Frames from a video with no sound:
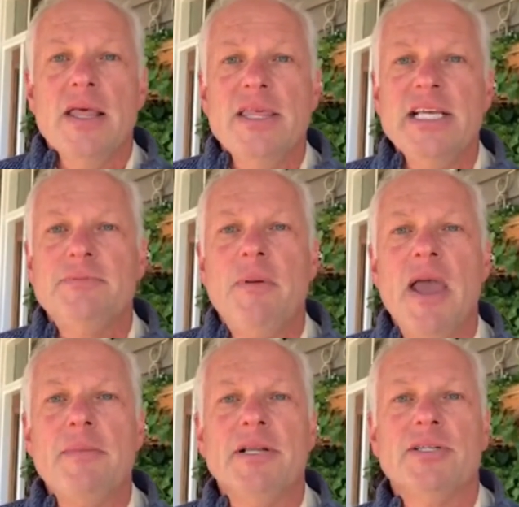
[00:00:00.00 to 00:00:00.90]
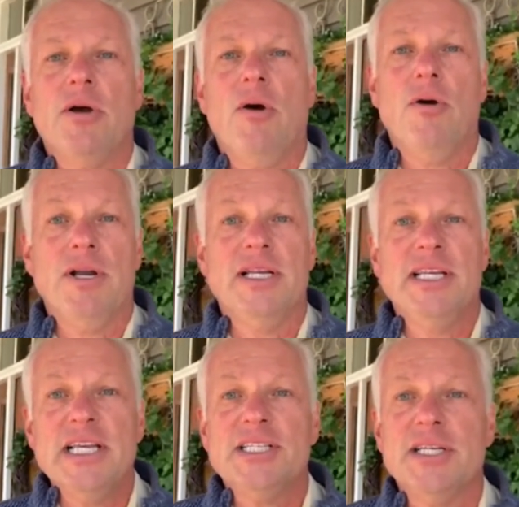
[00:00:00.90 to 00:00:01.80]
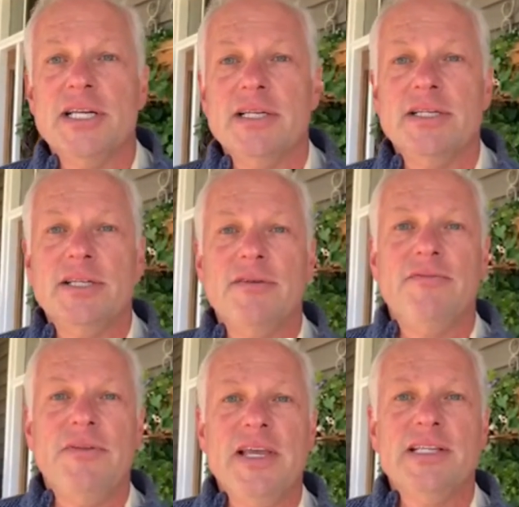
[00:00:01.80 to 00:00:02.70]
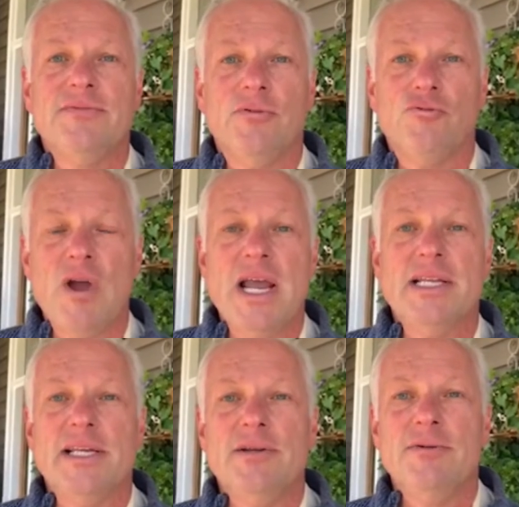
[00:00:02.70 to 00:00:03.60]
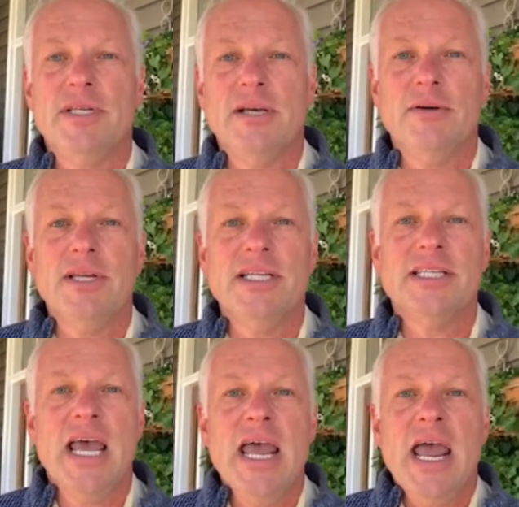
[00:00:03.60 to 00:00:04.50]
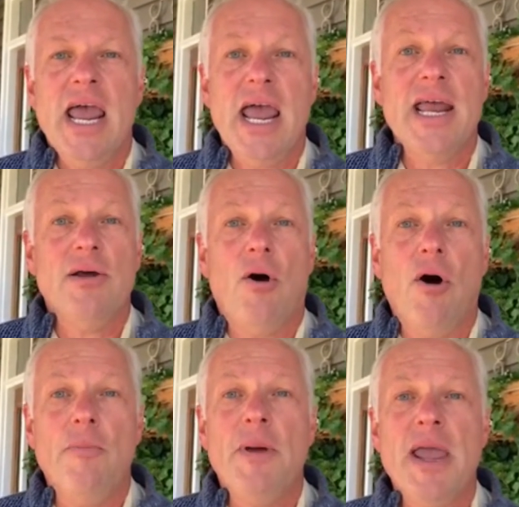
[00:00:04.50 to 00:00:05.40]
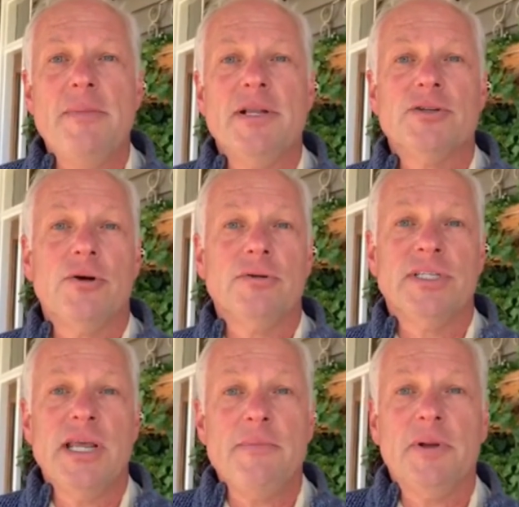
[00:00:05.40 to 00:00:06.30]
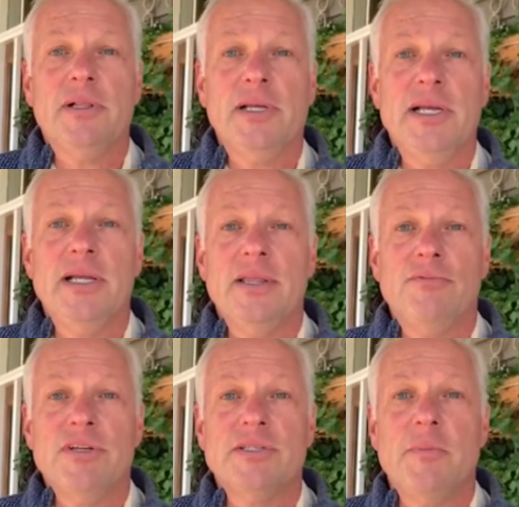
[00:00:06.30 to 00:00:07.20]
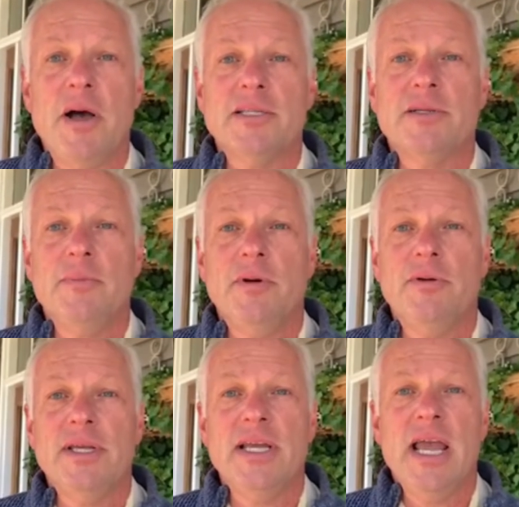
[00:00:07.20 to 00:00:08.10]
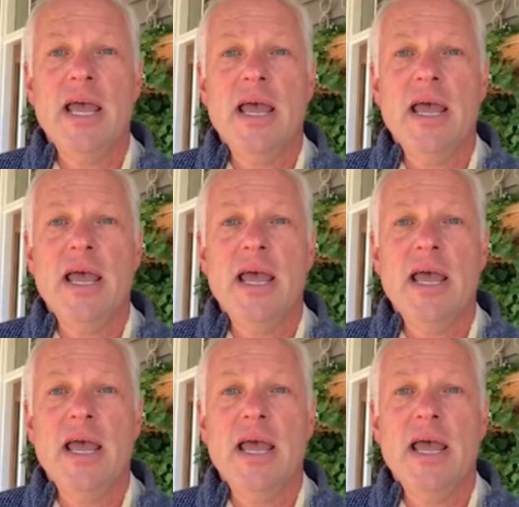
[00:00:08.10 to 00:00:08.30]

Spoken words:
These payments are in addition to the fees for rent and utilities, and all payments are typically the responsibility